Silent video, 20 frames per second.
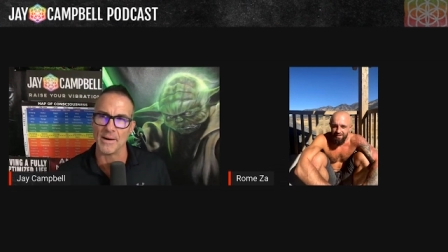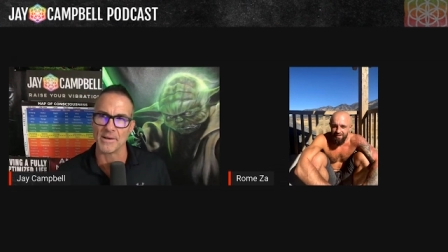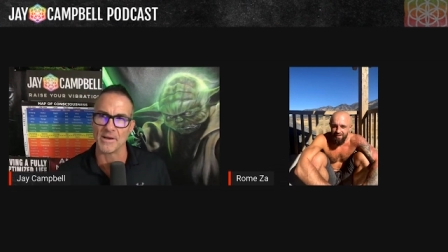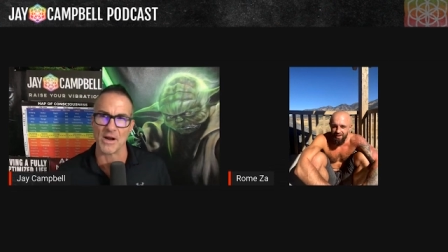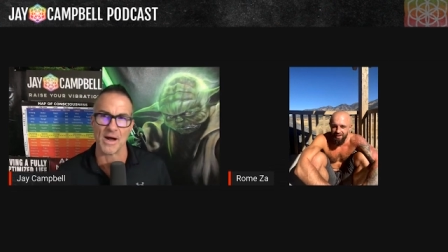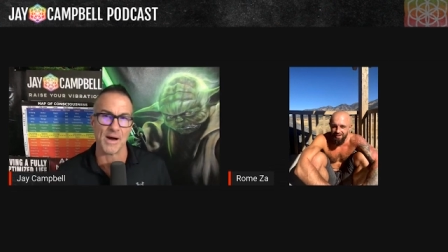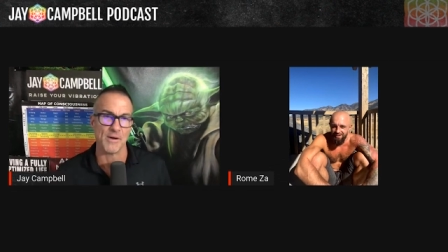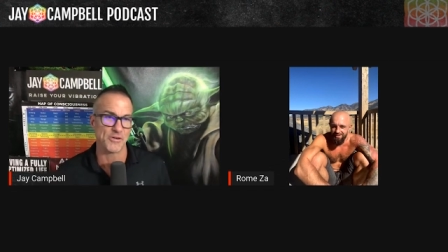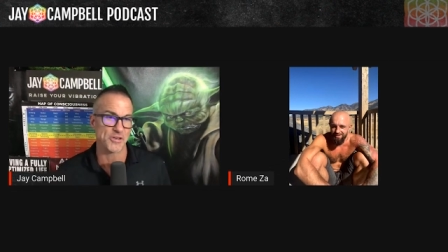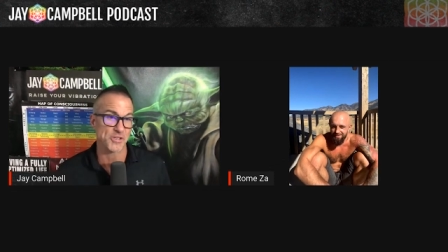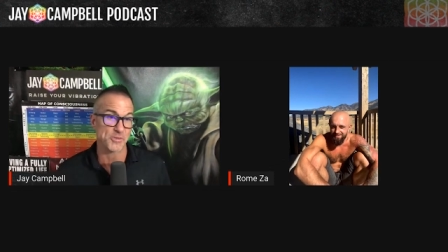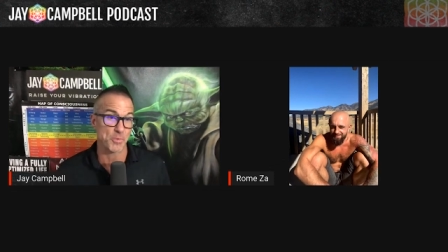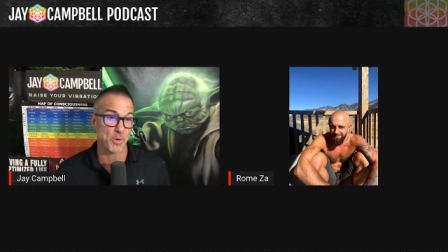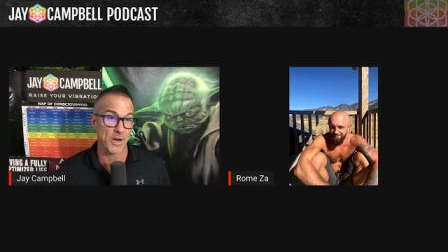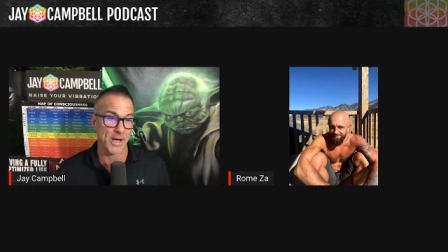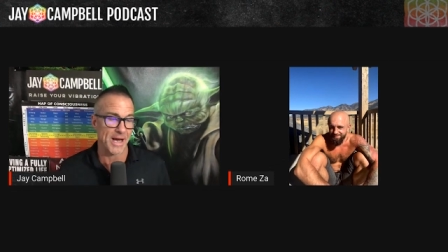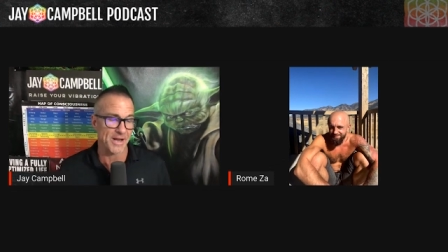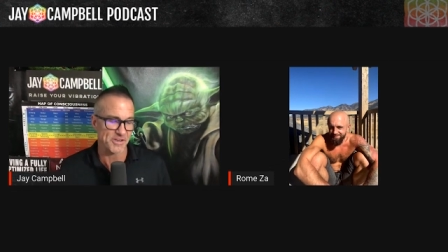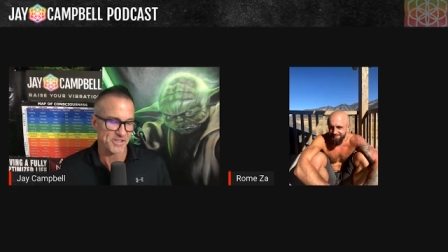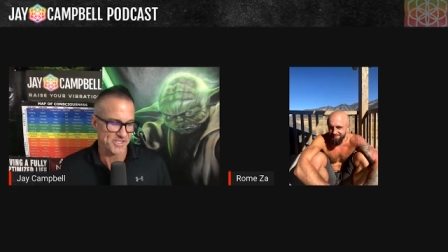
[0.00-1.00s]
you know, I just
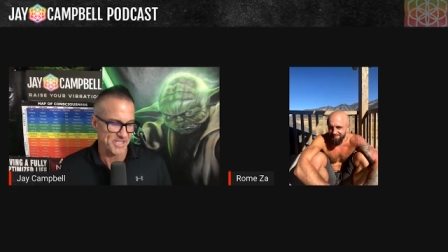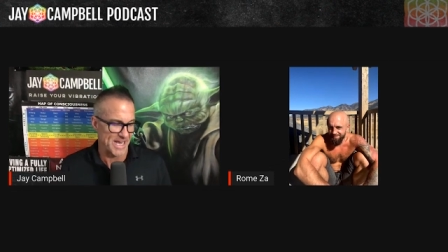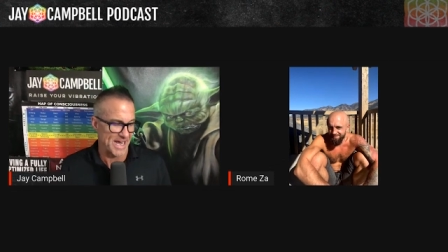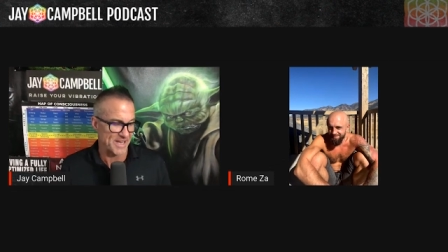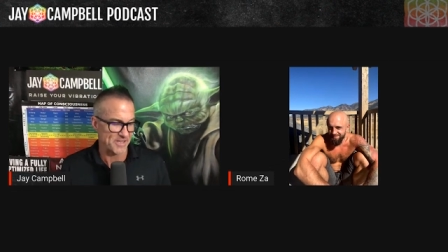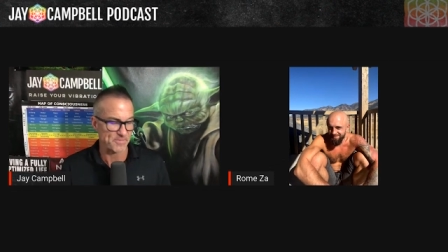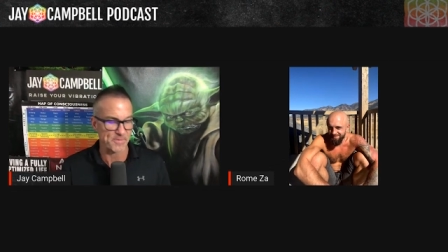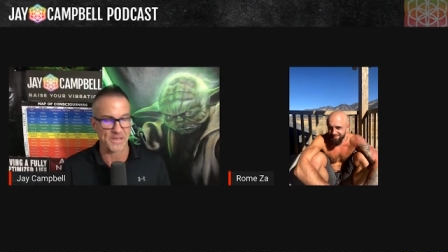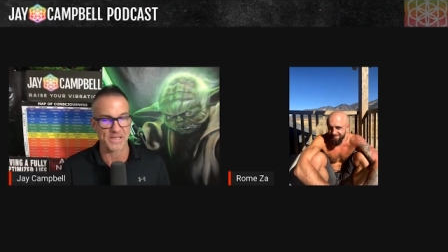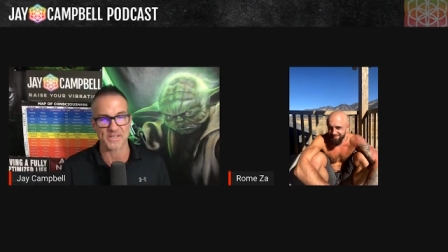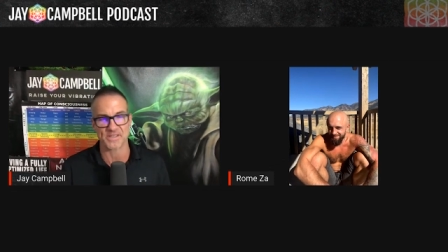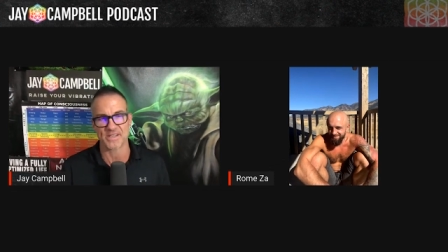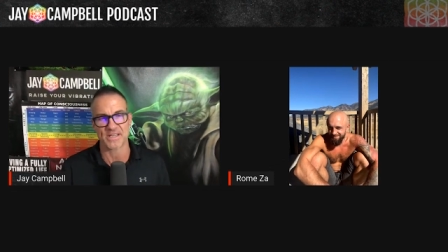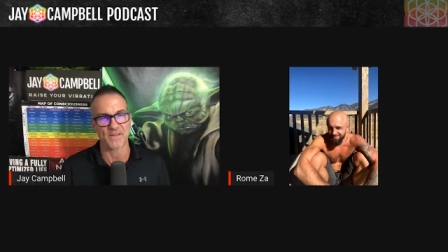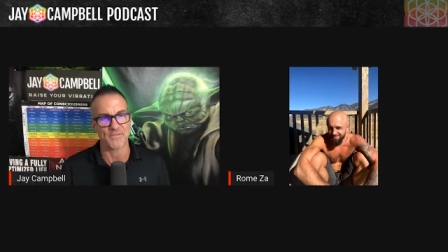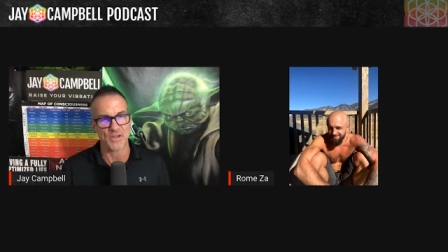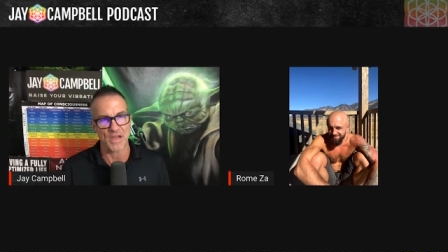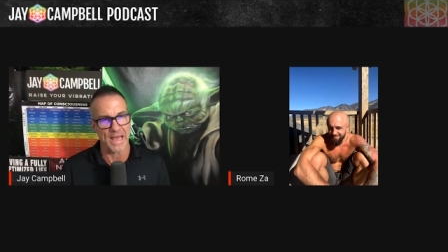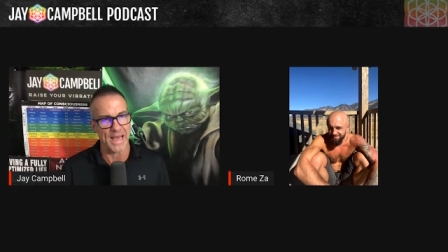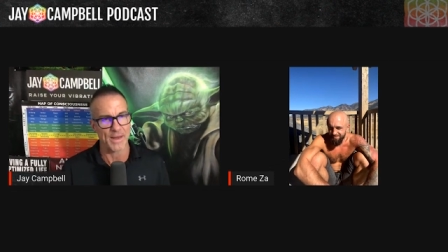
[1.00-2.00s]
want I just asked because like
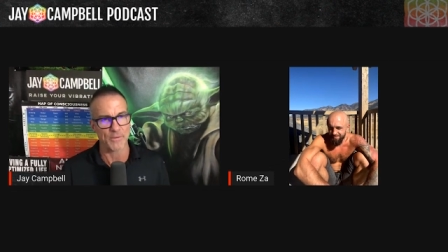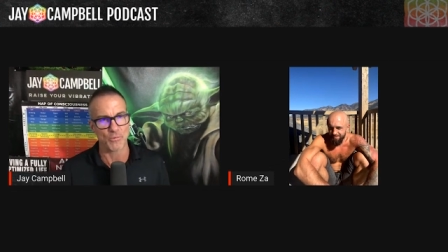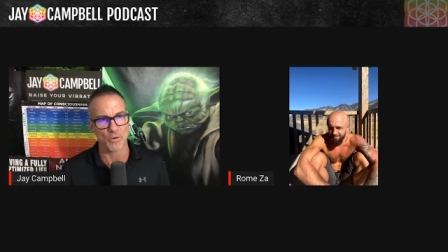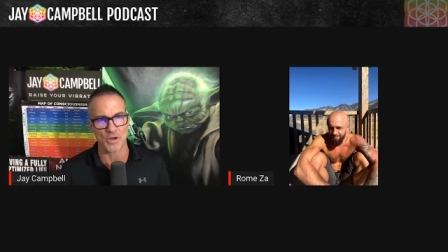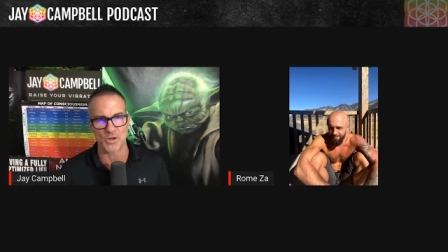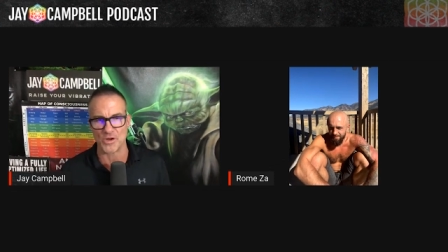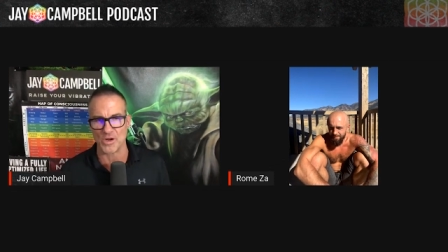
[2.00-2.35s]
if you had one,